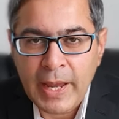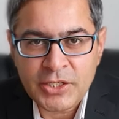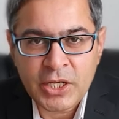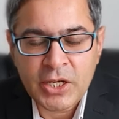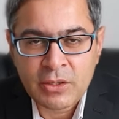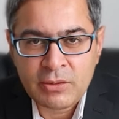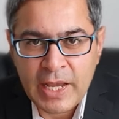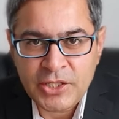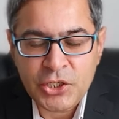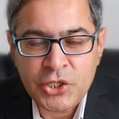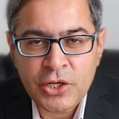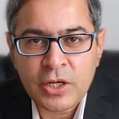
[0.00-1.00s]
a
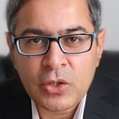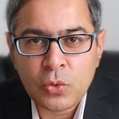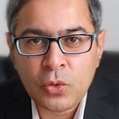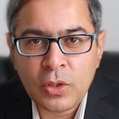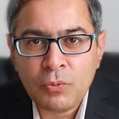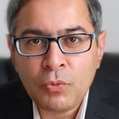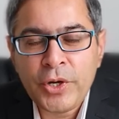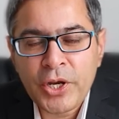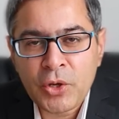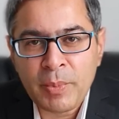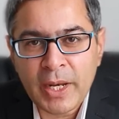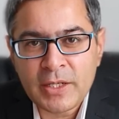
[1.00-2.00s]
general rule, we
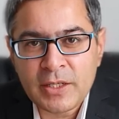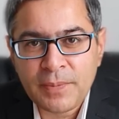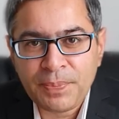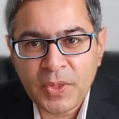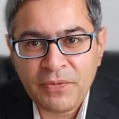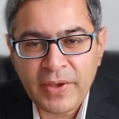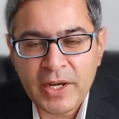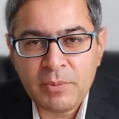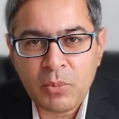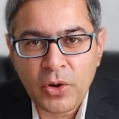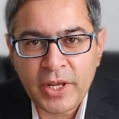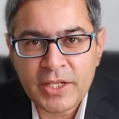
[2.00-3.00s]
recommend if
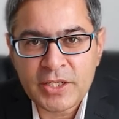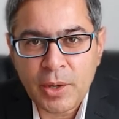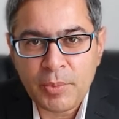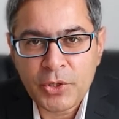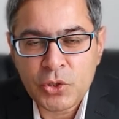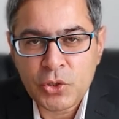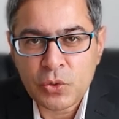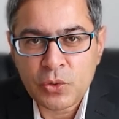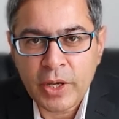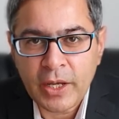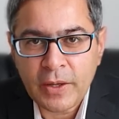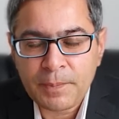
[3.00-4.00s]
anybody is coming to
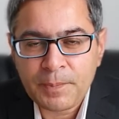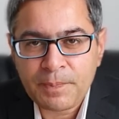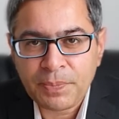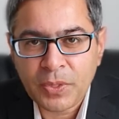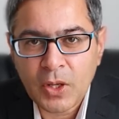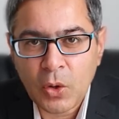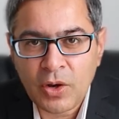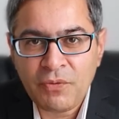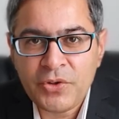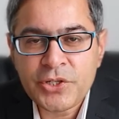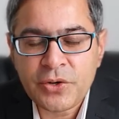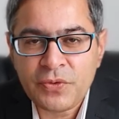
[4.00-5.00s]
UK on a
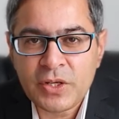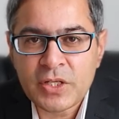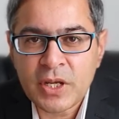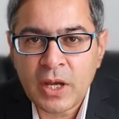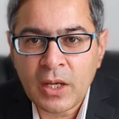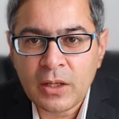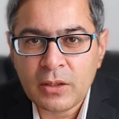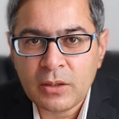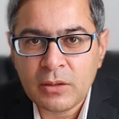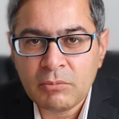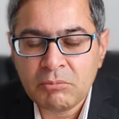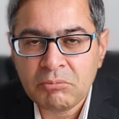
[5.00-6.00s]
visitor visa,
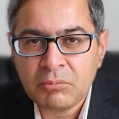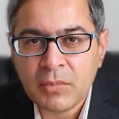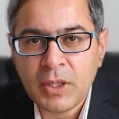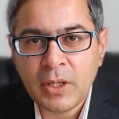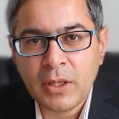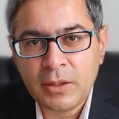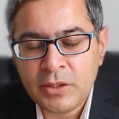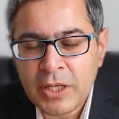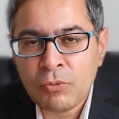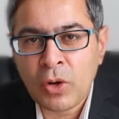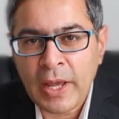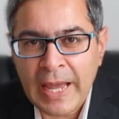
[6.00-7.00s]
they
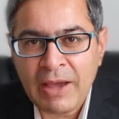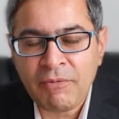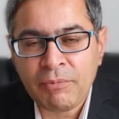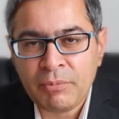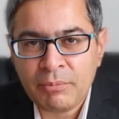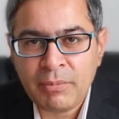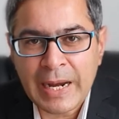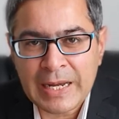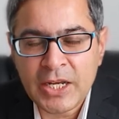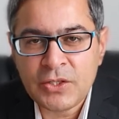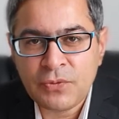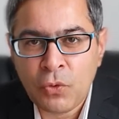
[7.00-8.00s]
will have at
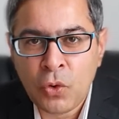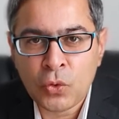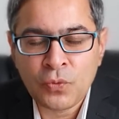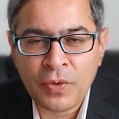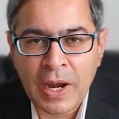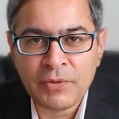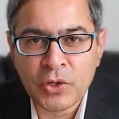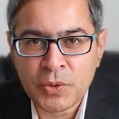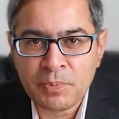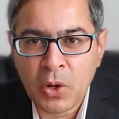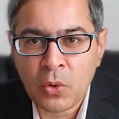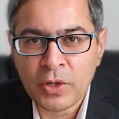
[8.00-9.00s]
least four to
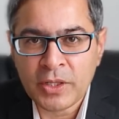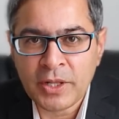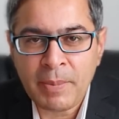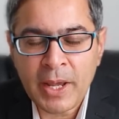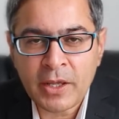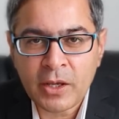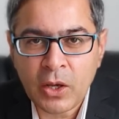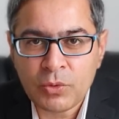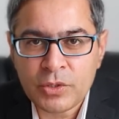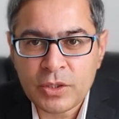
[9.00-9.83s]
£5,000 in their bank account.